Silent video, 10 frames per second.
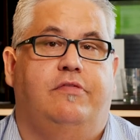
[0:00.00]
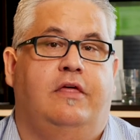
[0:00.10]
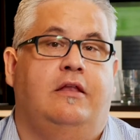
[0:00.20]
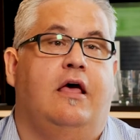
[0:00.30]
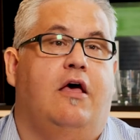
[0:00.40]

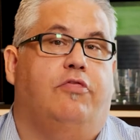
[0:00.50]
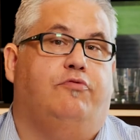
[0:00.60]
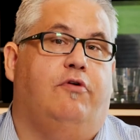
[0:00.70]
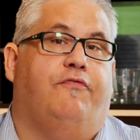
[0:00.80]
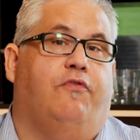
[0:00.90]
Then
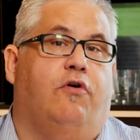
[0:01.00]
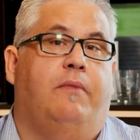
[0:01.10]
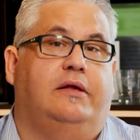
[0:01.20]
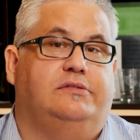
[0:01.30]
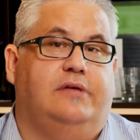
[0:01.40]
3 or 4
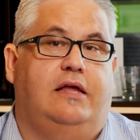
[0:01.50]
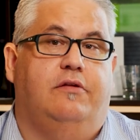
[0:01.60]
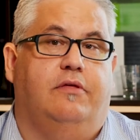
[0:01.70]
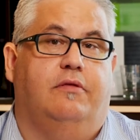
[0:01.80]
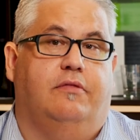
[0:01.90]
months
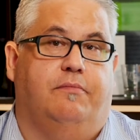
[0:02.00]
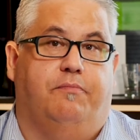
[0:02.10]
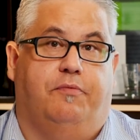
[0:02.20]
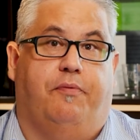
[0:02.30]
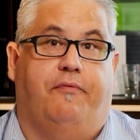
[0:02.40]
later, the
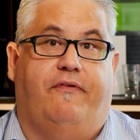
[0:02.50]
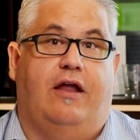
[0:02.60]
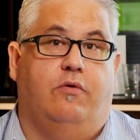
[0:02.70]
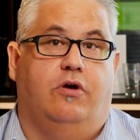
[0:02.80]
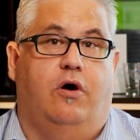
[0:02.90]

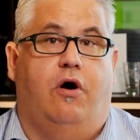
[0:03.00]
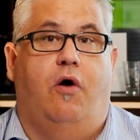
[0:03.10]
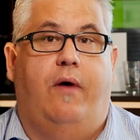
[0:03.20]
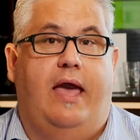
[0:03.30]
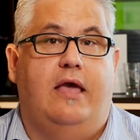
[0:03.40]
provider will go,
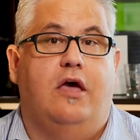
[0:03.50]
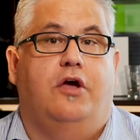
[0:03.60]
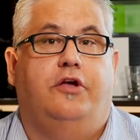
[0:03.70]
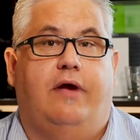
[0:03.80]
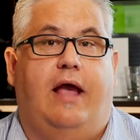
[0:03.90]
oh, hey, your